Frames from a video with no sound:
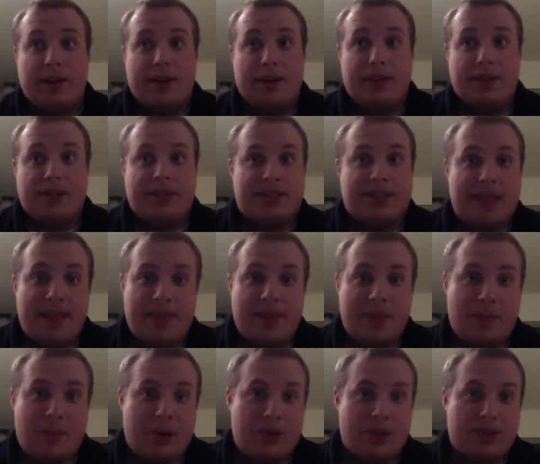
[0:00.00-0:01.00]
send the
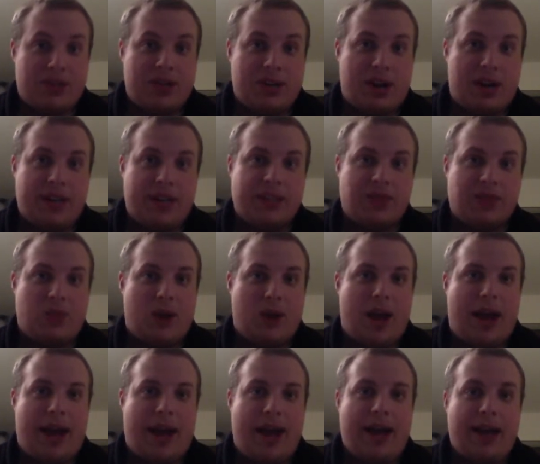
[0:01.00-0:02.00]
person on his
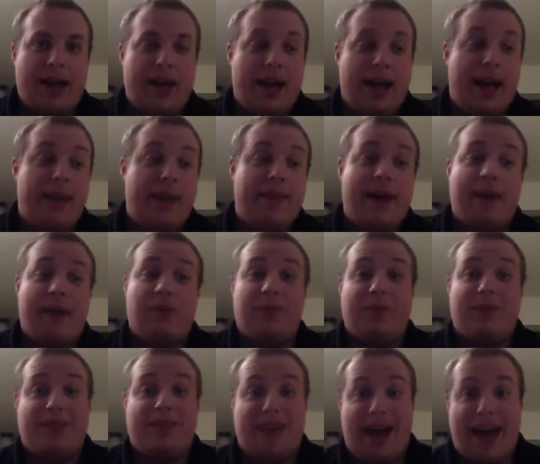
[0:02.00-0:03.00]
way, and that would
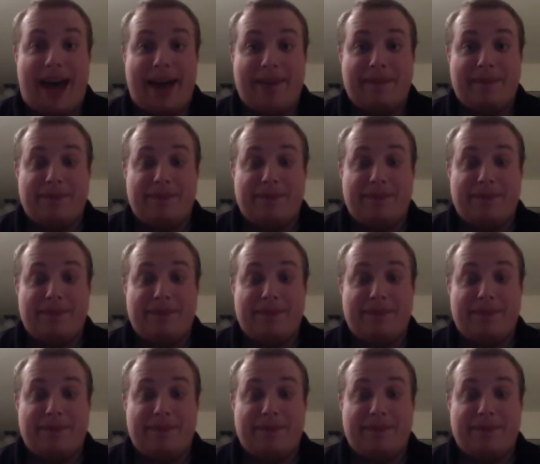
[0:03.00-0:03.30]
be that.